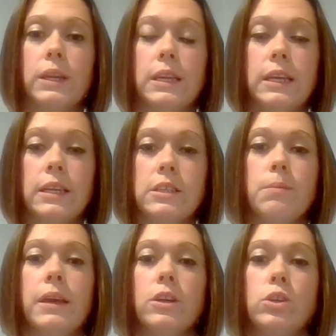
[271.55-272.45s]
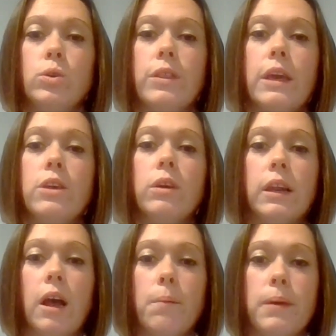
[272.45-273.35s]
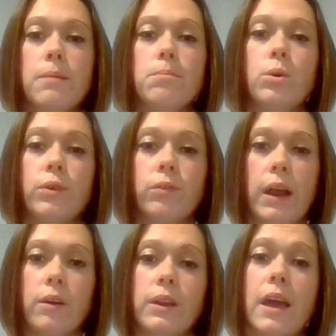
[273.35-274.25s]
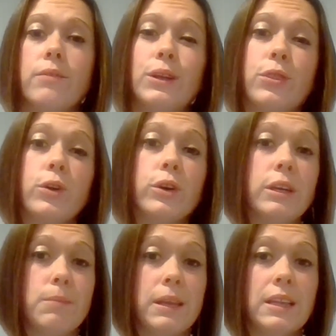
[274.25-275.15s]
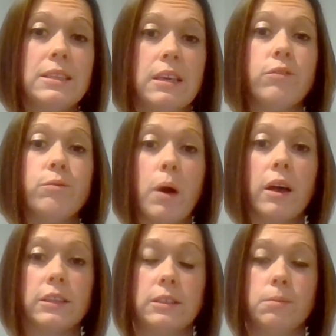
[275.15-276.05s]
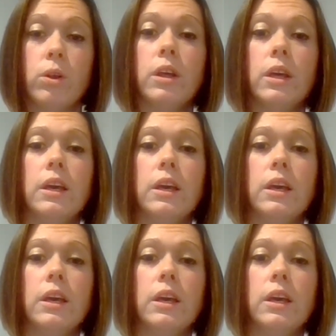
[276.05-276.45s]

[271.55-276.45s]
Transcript: We need to make sure that you get up and move around every 30 minutes if possible.